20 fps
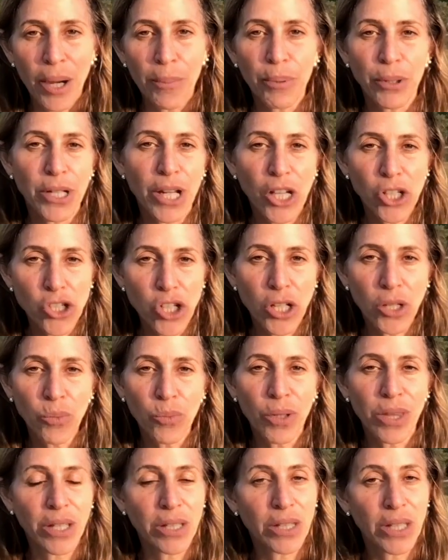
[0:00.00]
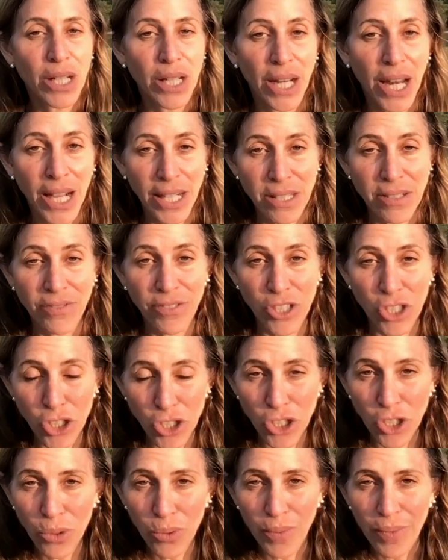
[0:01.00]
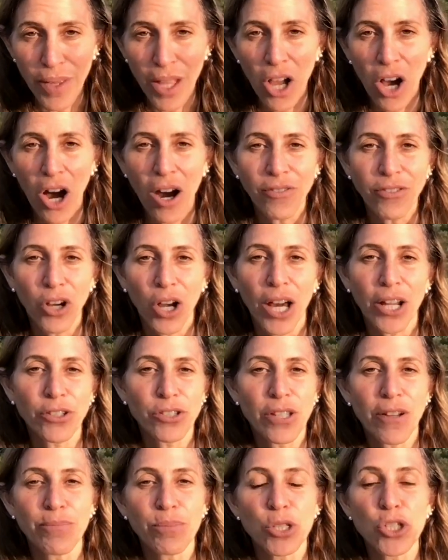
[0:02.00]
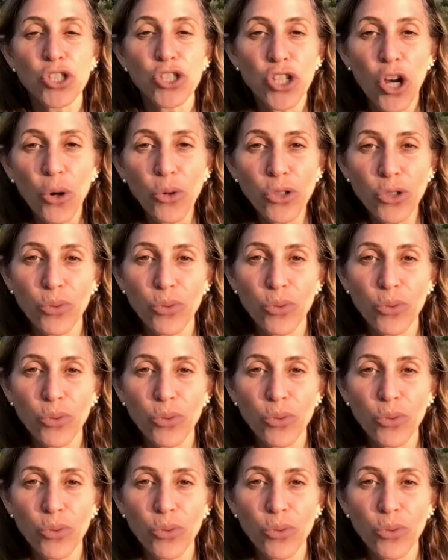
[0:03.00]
production within the connective tissue. Avocados have been shown